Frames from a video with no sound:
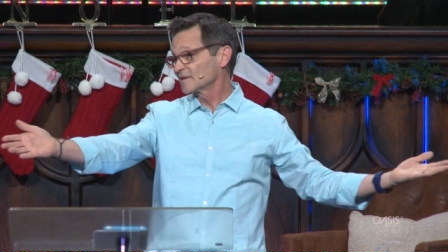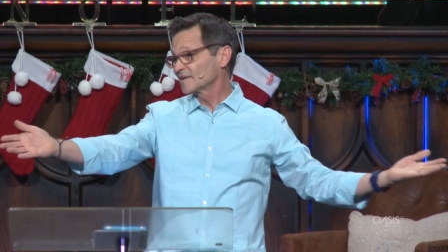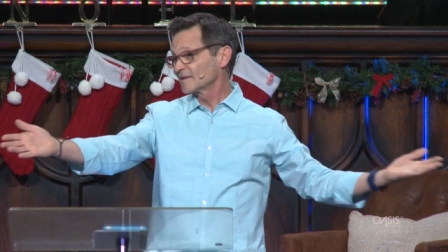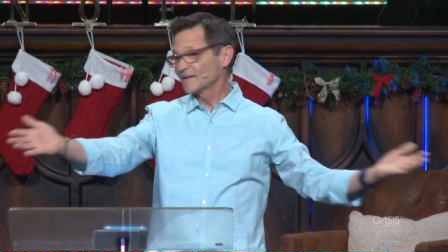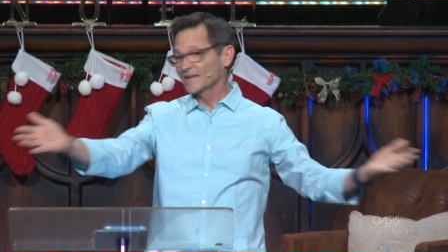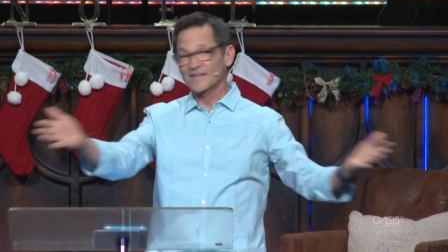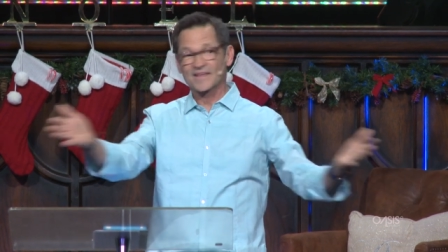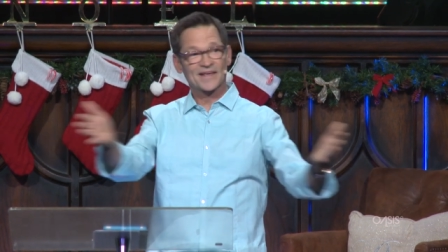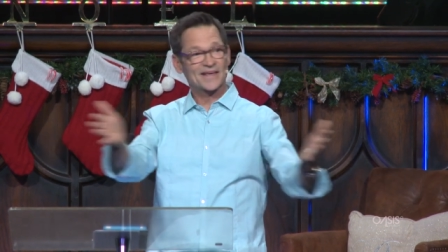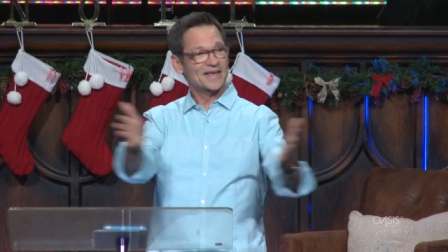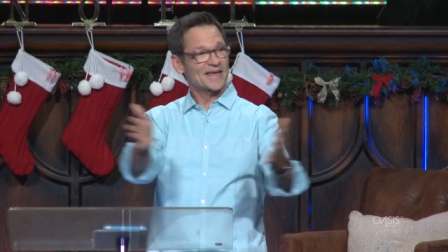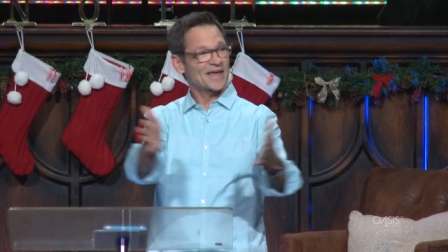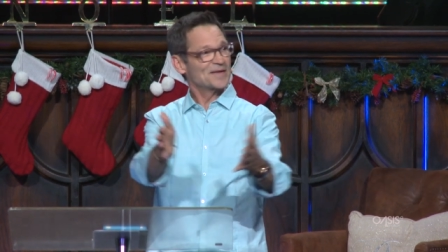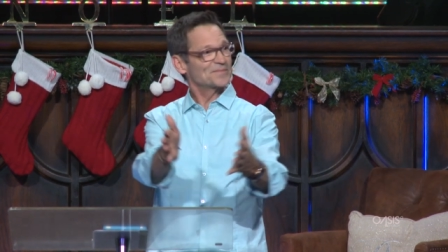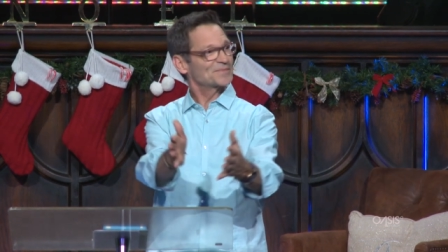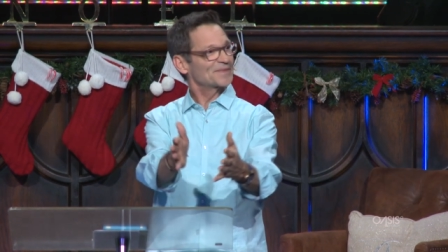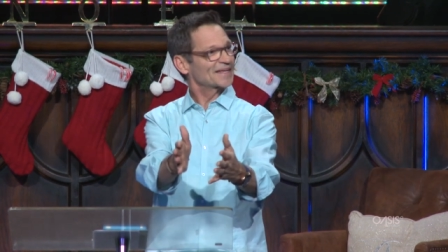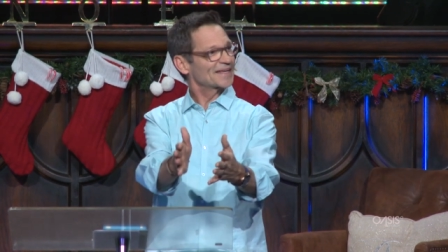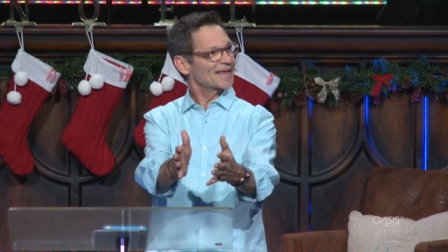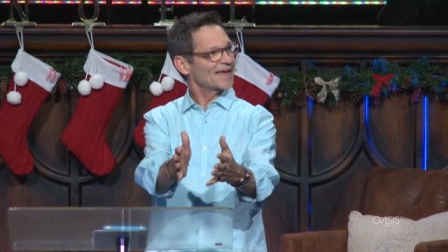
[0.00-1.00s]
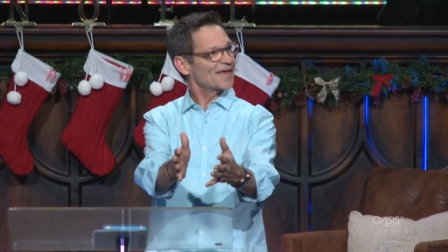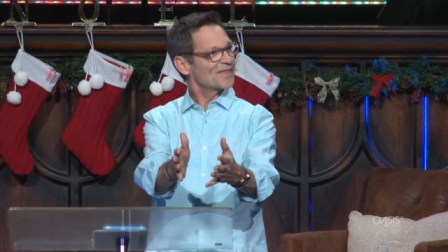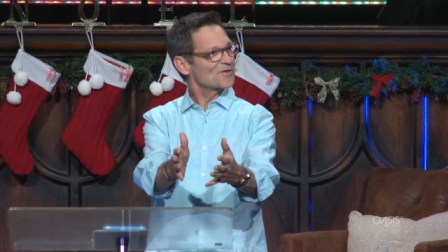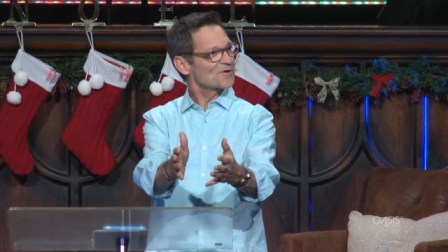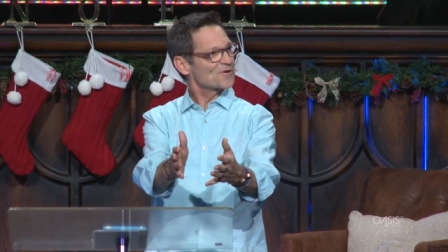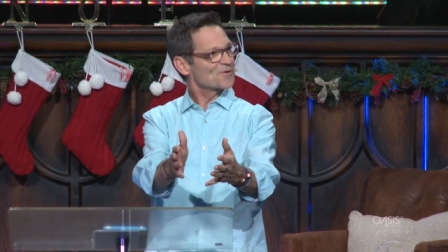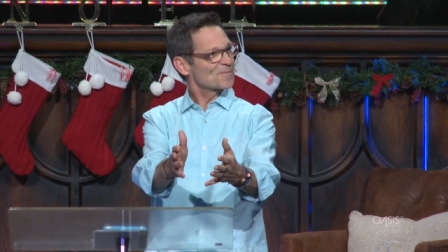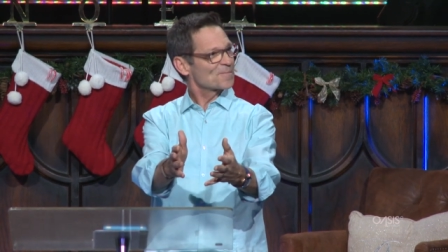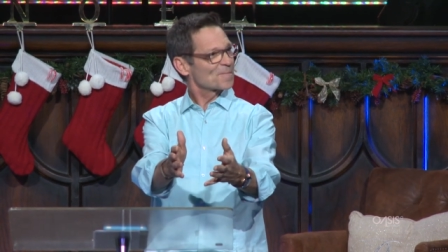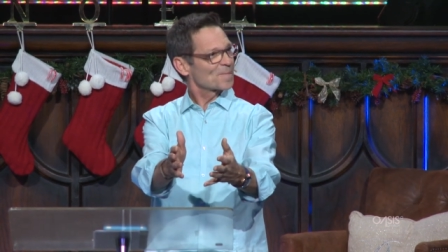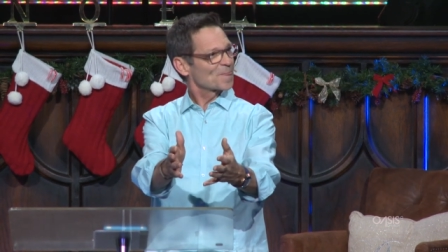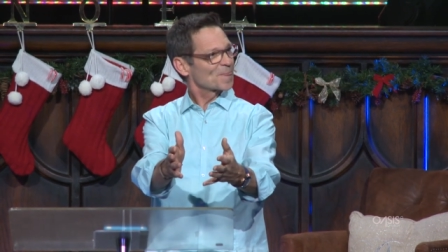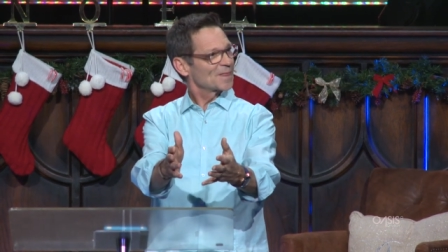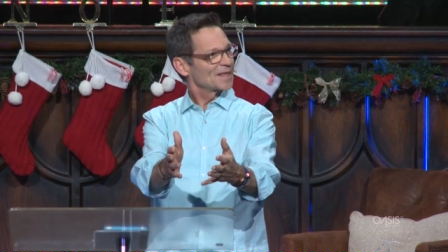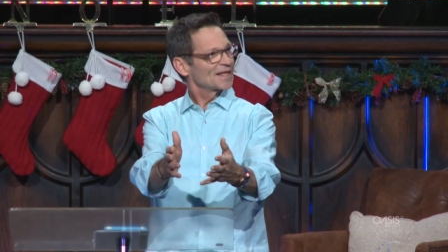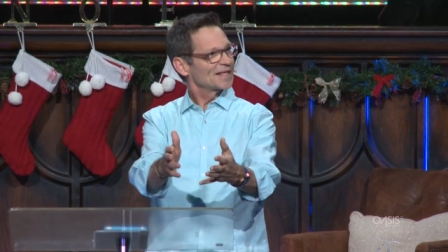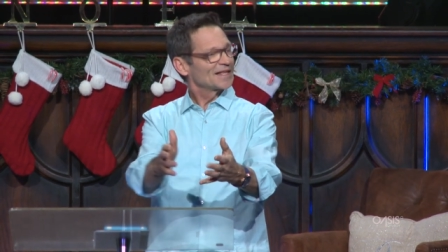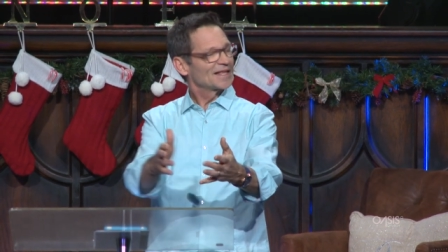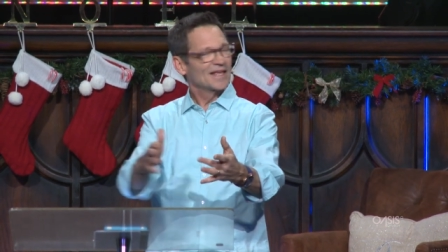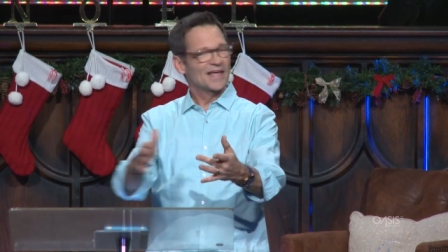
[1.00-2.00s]
And they came together
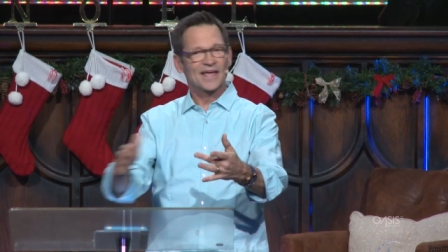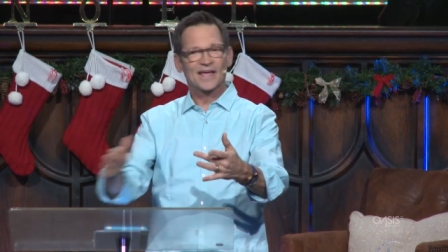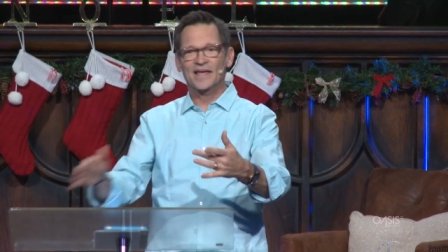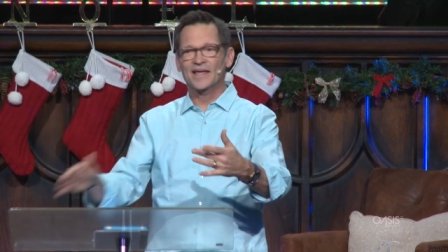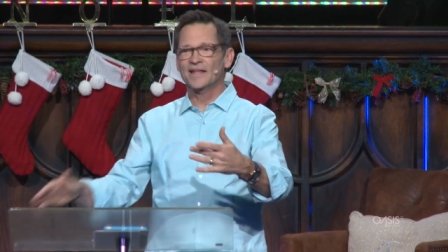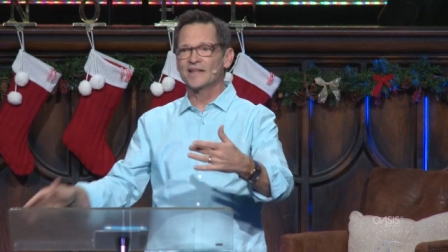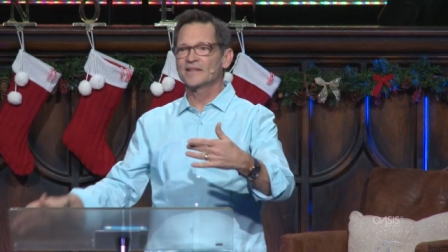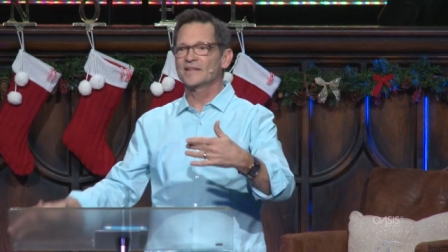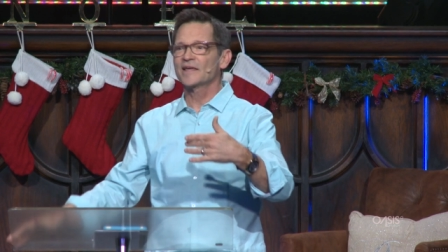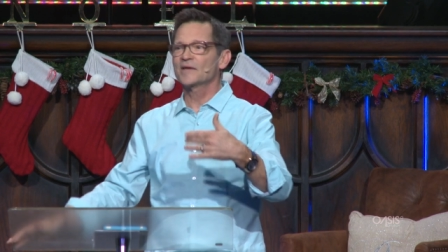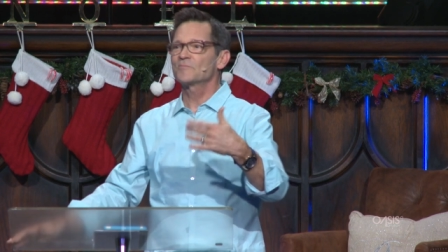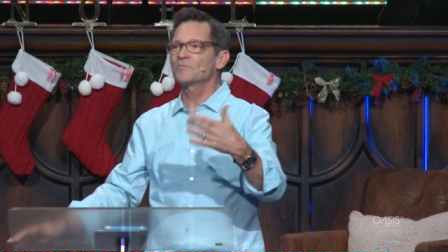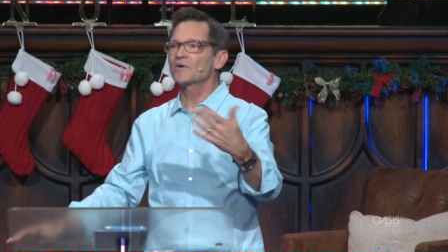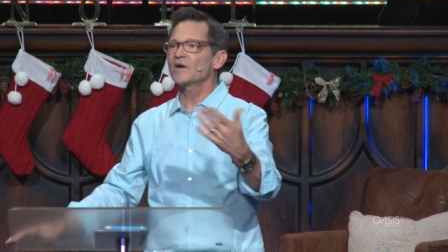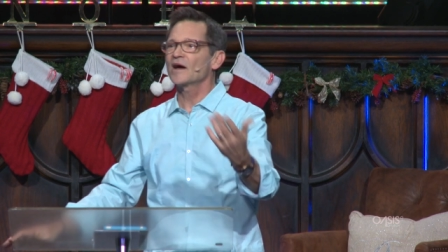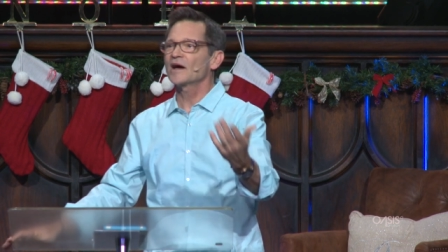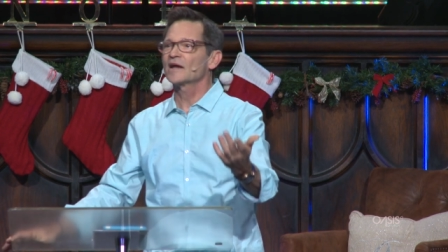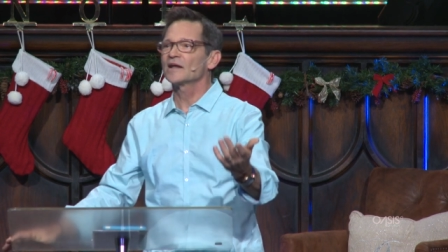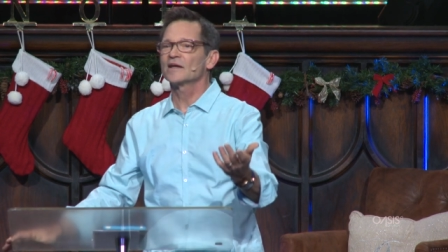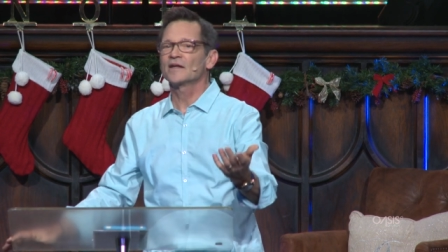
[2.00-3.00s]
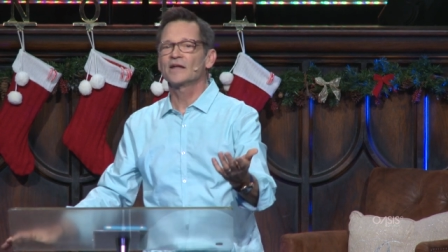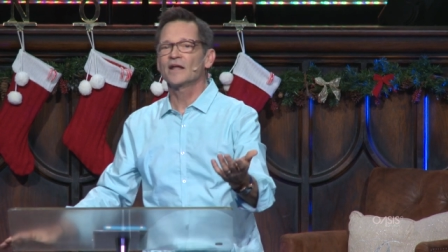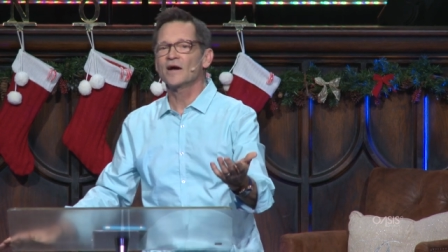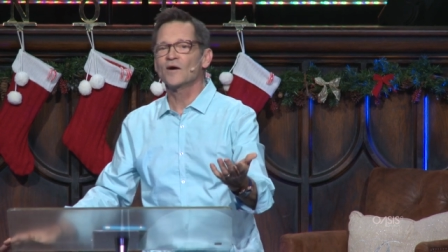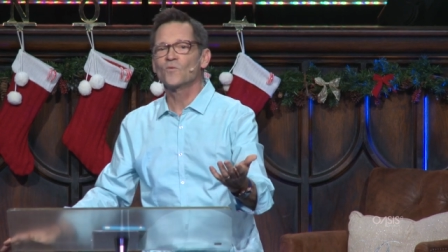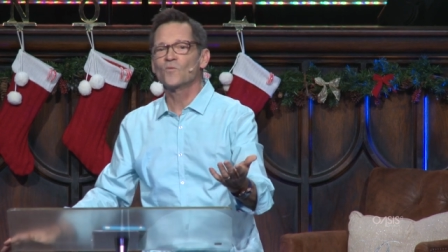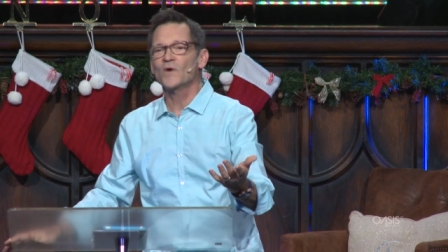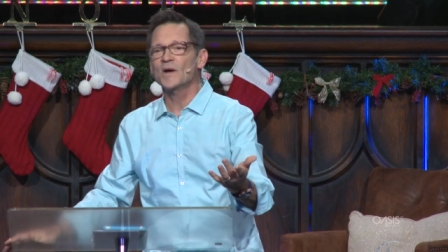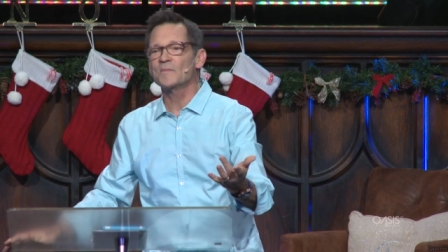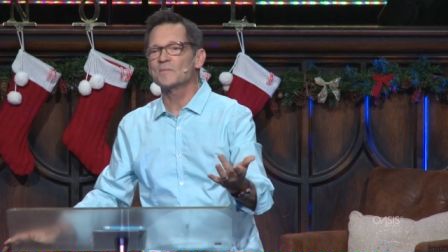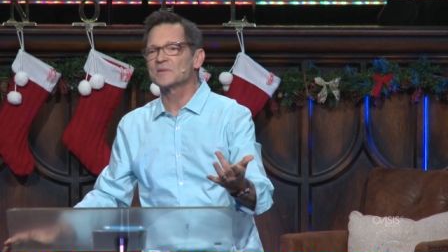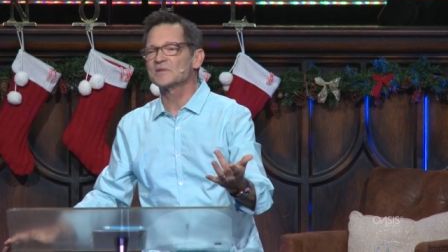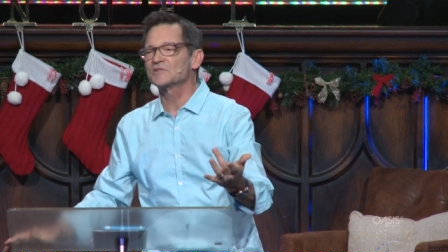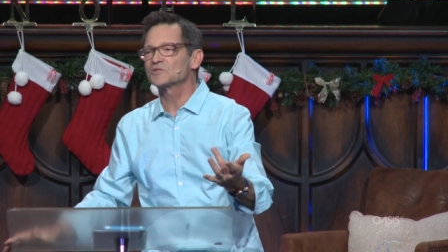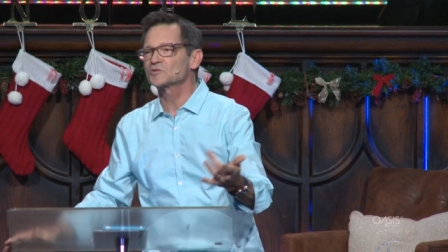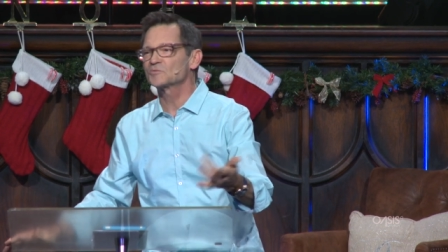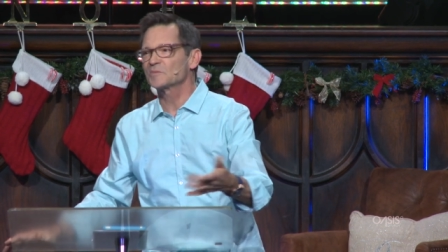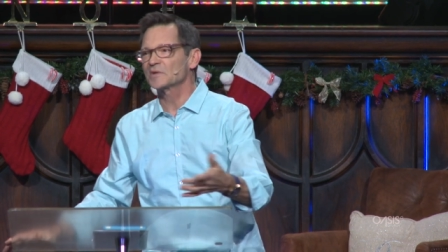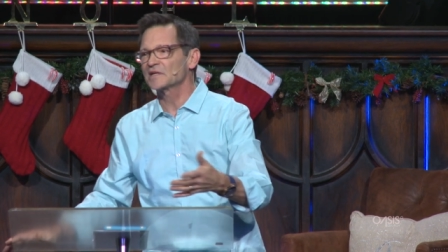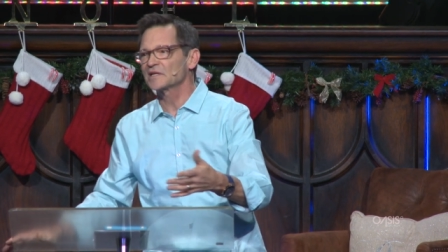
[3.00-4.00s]
and they brought not
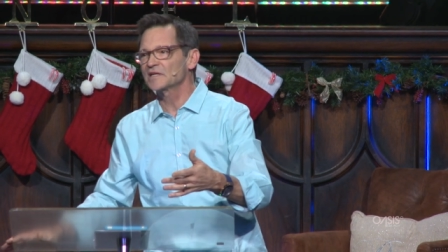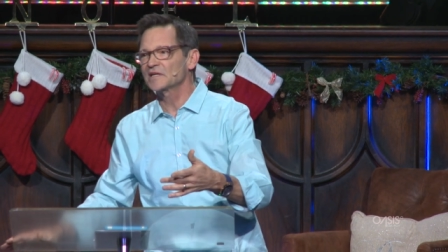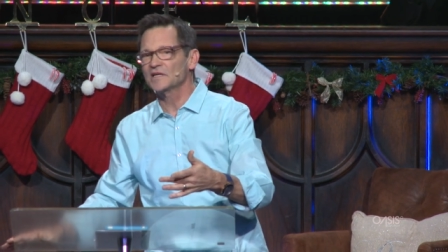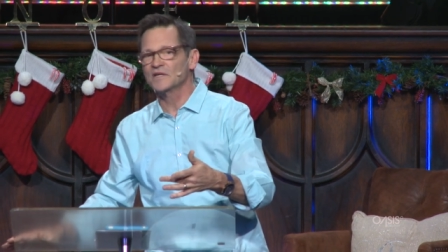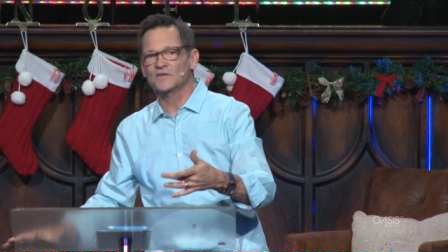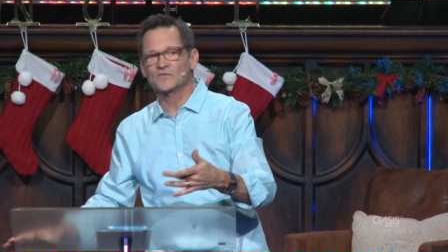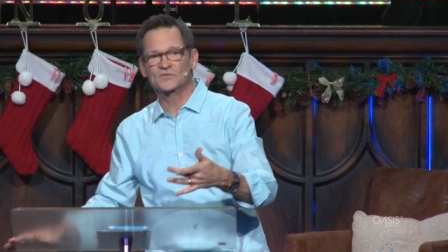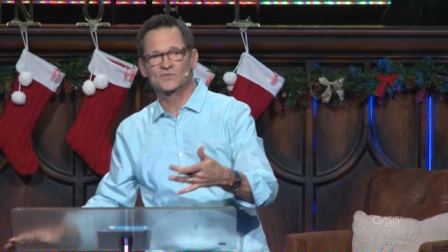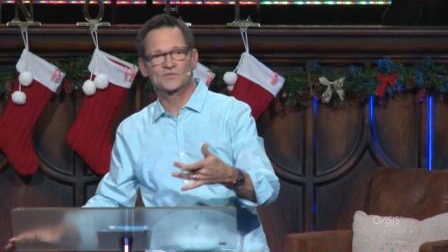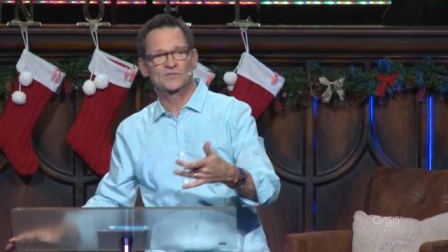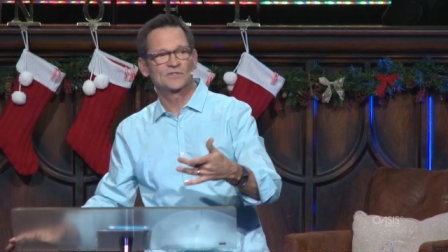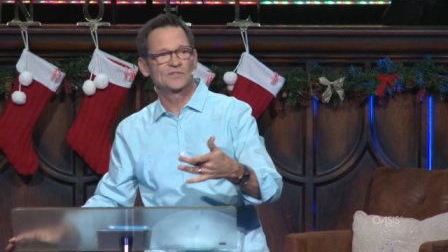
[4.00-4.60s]
weapons, but gifts.